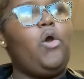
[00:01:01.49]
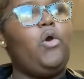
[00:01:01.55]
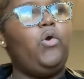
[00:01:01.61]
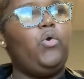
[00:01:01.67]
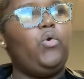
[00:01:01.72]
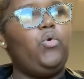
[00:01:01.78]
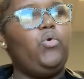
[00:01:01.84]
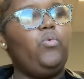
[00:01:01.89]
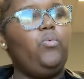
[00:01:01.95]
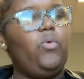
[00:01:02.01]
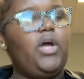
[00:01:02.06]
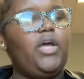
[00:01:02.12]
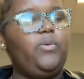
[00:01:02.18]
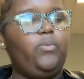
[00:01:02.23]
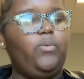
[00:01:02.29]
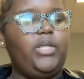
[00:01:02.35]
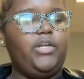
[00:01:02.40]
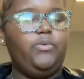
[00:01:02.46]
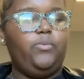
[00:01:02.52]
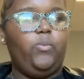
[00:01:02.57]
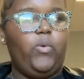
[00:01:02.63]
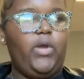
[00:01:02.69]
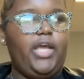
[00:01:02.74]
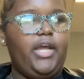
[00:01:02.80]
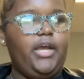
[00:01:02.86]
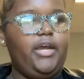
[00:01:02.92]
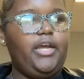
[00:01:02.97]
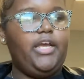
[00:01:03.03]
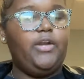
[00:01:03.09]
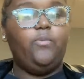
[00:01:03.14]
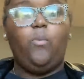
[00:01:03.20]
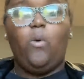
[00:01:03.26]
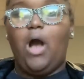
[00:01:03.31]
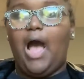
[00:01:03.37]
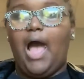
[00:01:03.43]
who, what, when, and where,
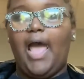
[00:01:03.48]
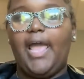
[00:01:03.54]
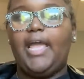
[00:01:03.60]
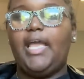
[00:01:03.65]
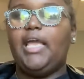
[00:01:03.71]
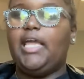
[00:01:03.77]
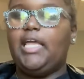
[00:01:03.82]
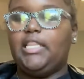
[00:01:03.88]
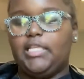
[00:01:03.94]
and why, and